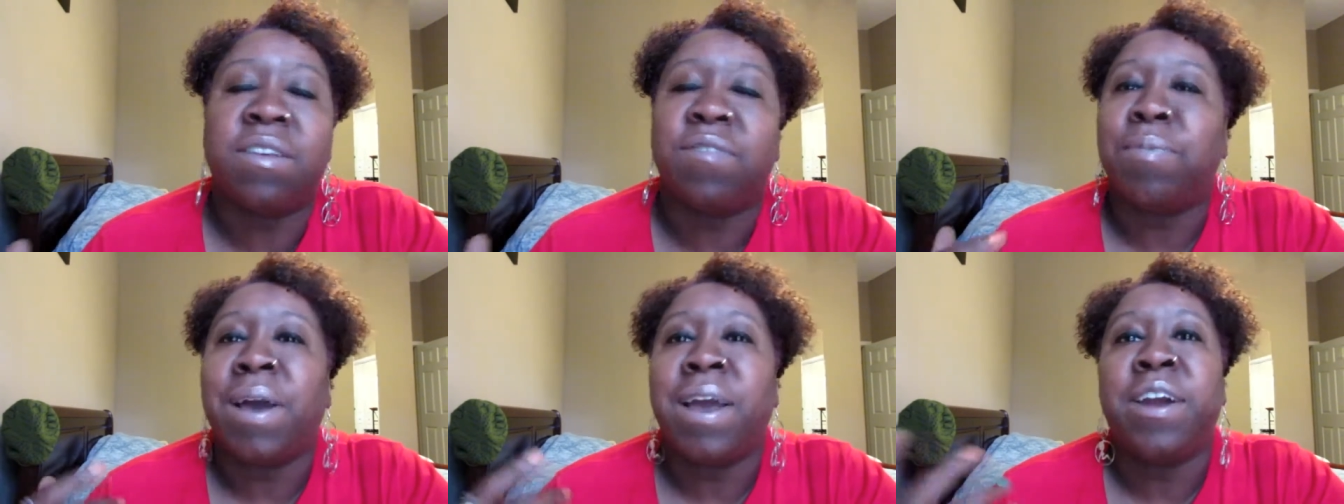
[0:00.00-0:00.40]

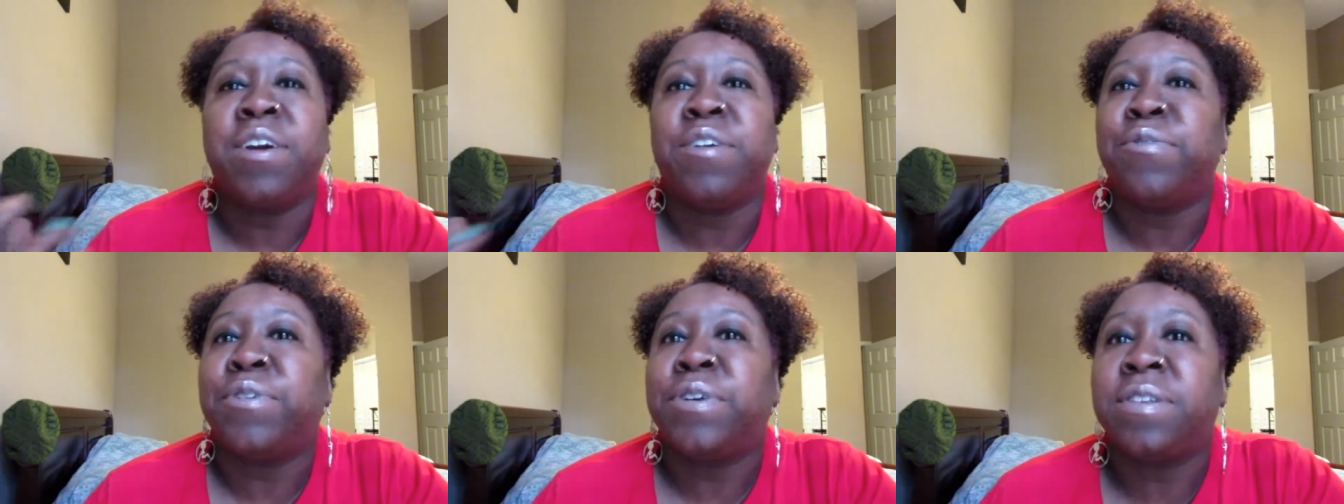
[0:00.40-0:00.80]
If my
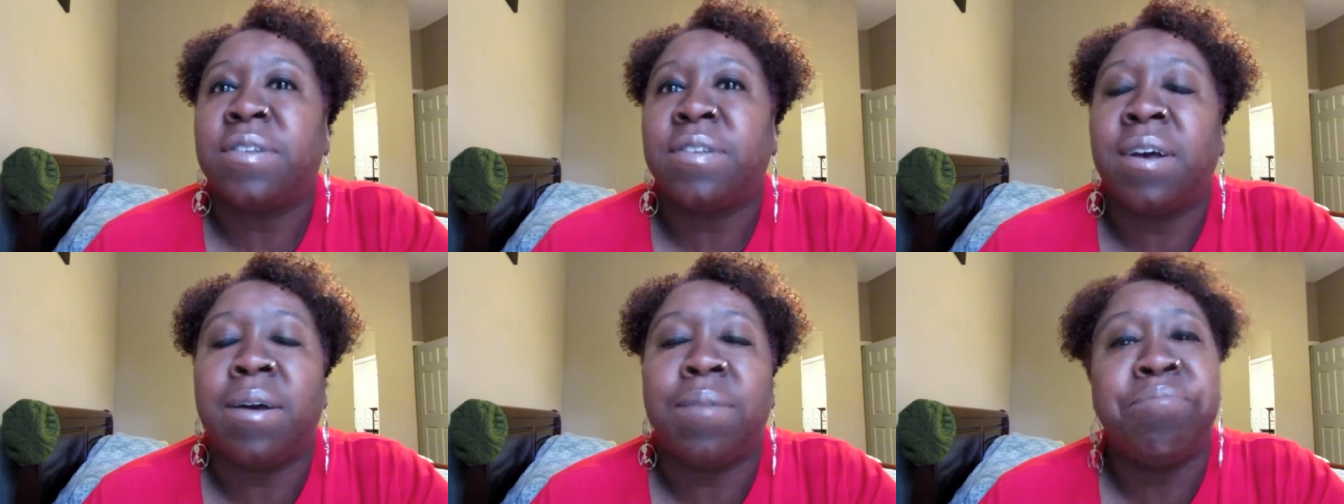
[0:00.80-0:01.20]
hair
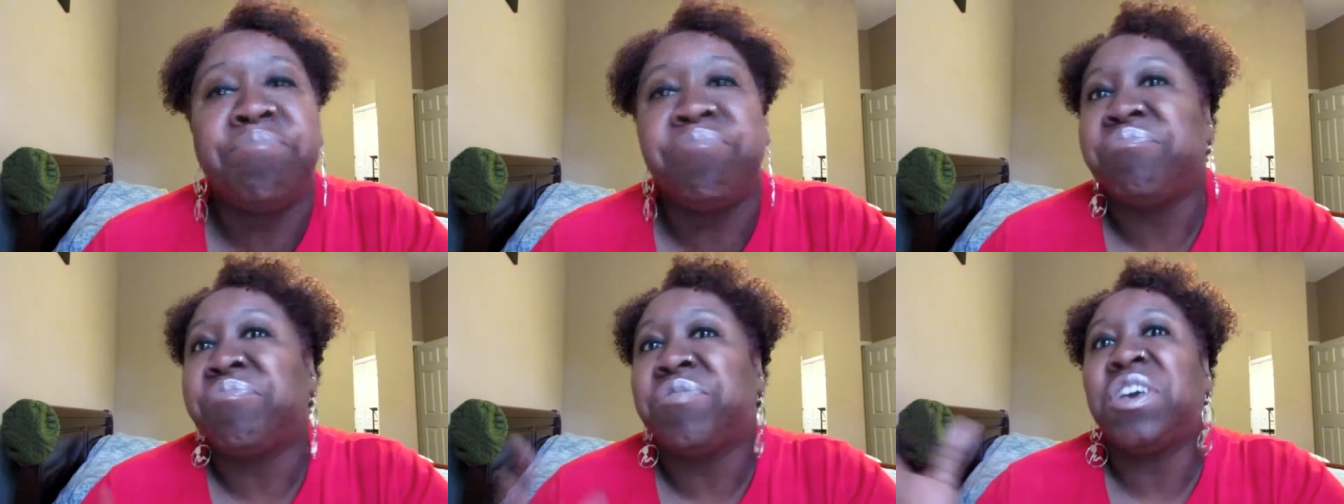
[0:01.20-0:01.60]
frizzes up,
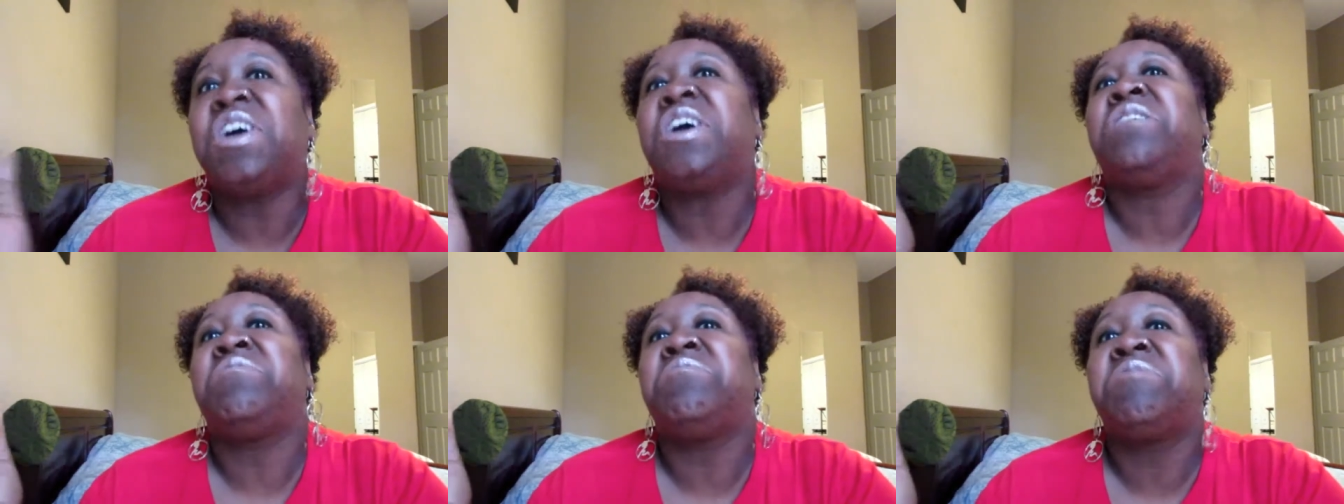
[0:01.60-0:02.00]

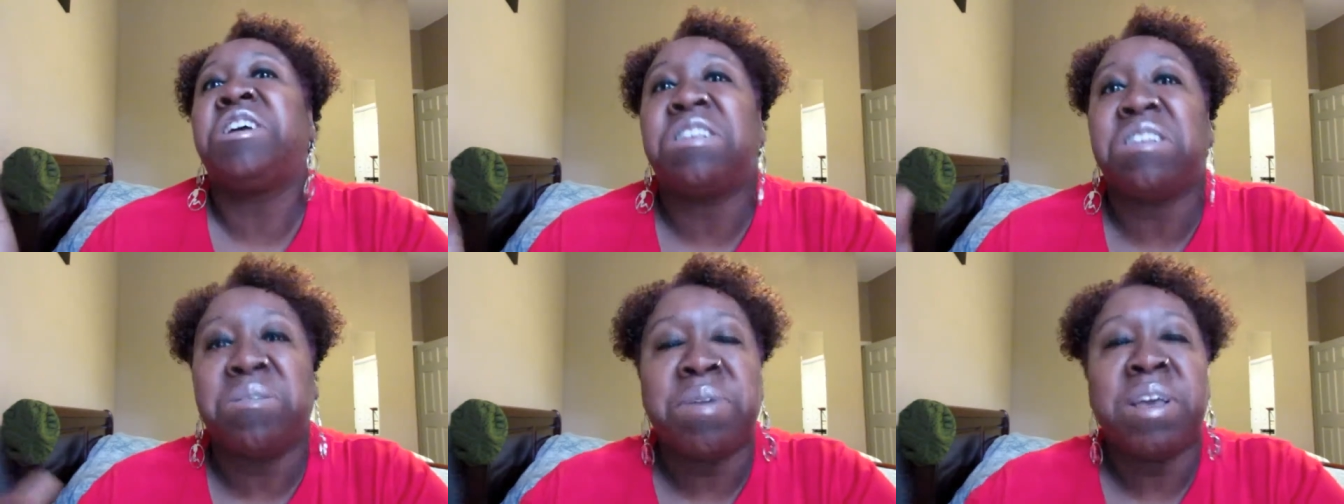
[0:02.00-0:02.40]
good
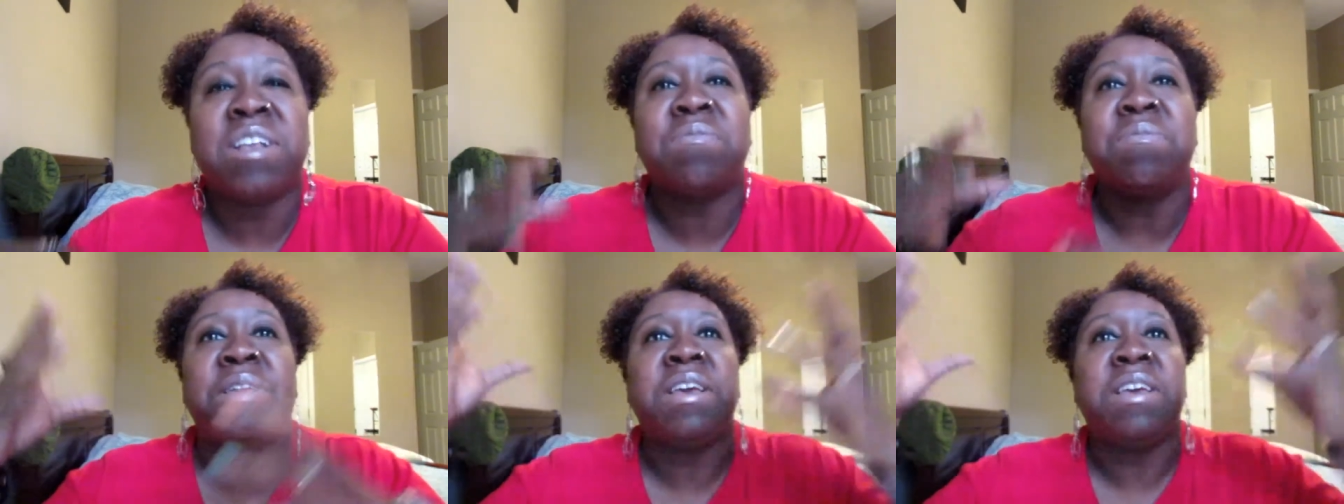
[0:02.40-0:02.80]
because it
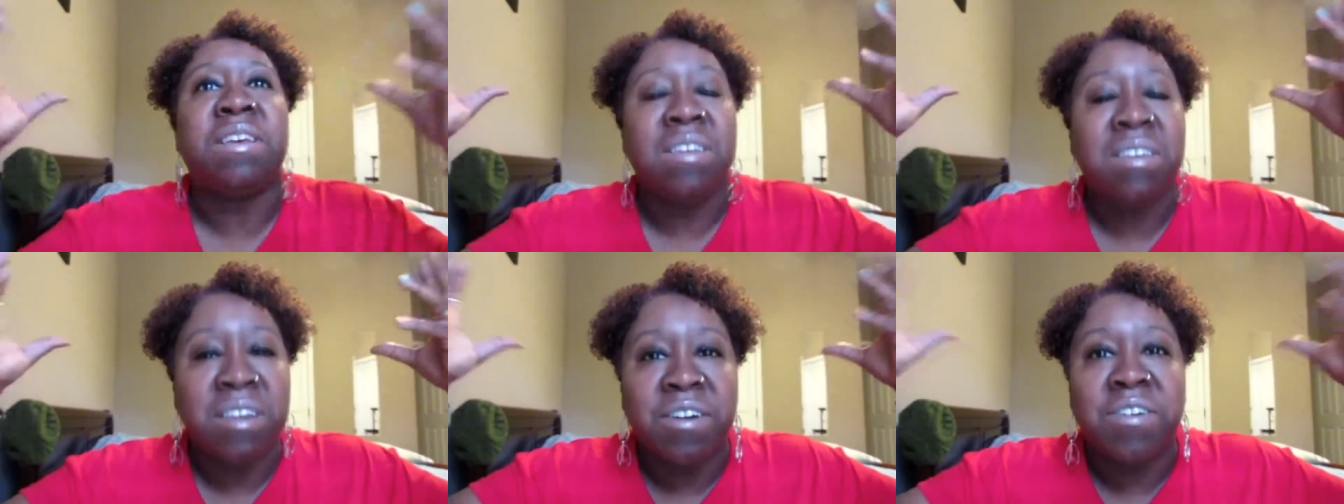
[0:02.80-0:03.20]
makes me,
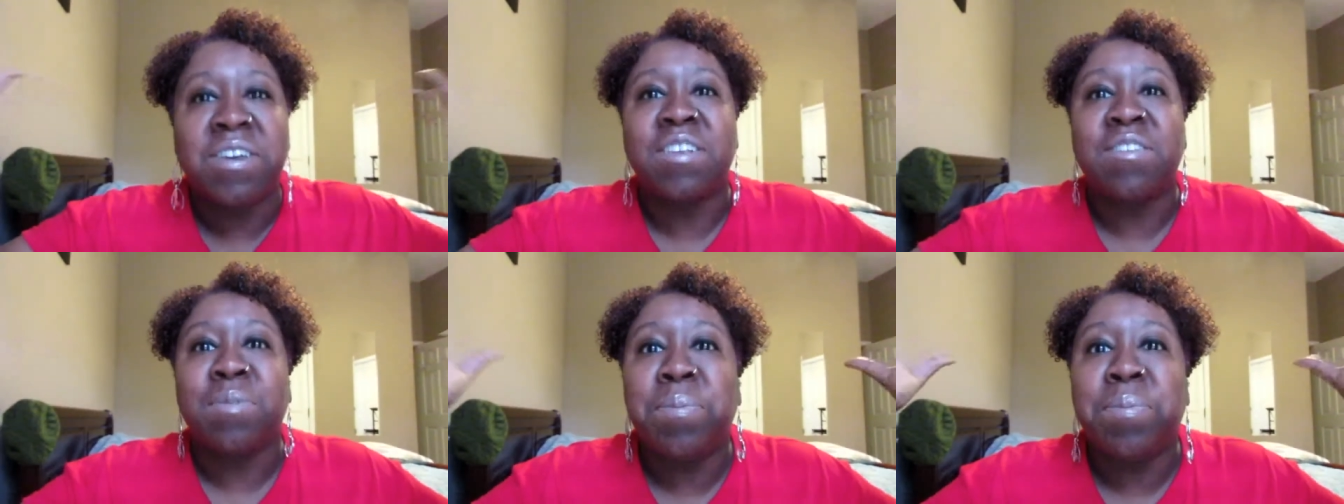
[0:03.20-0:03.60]
you know,
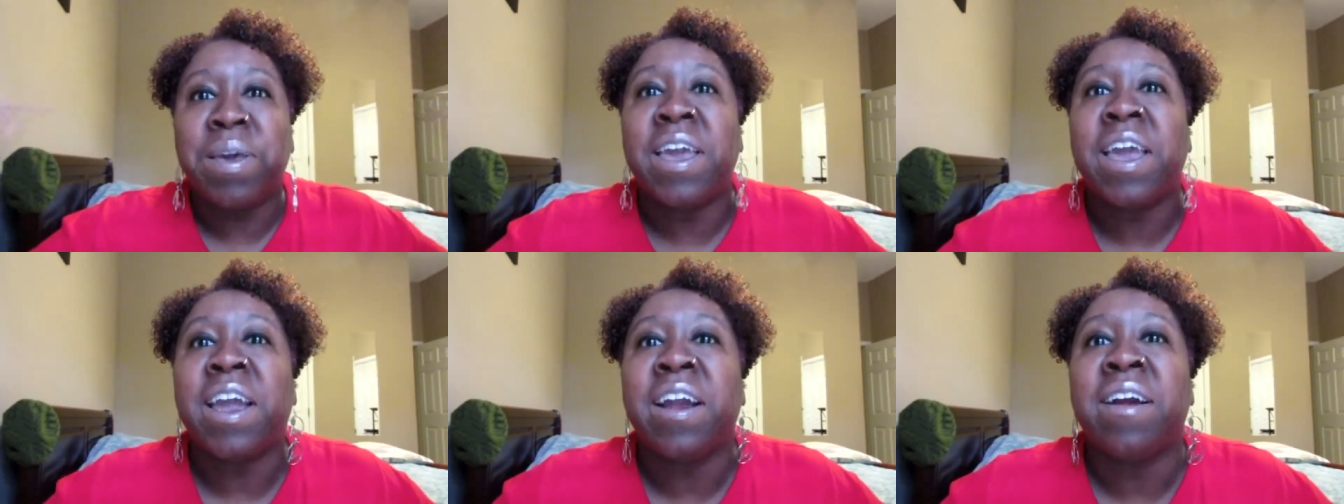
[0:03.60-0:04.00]
gives me
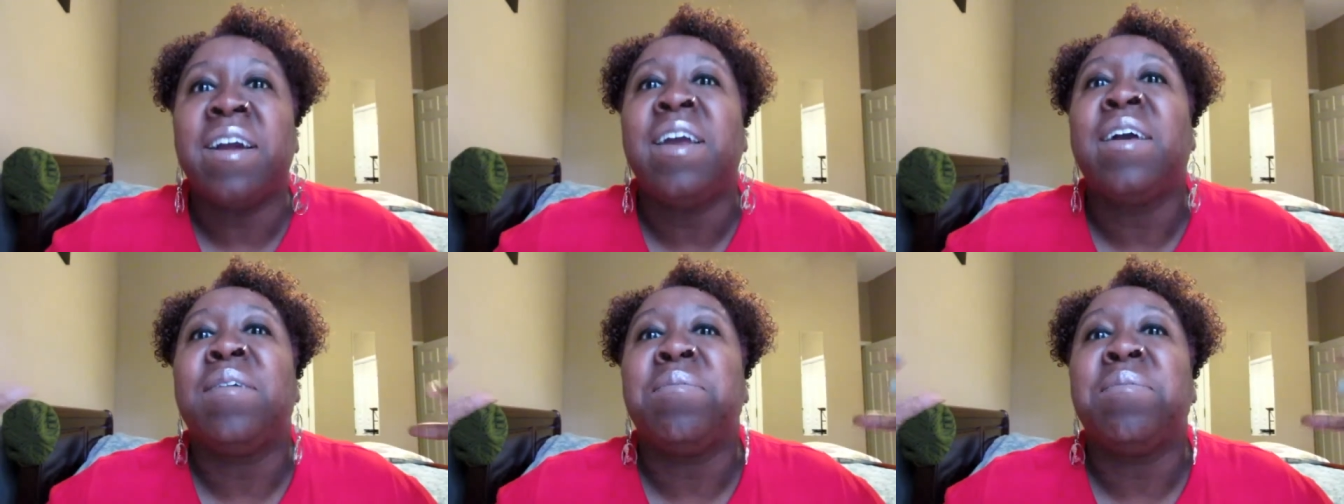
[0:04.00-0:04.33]
big hair,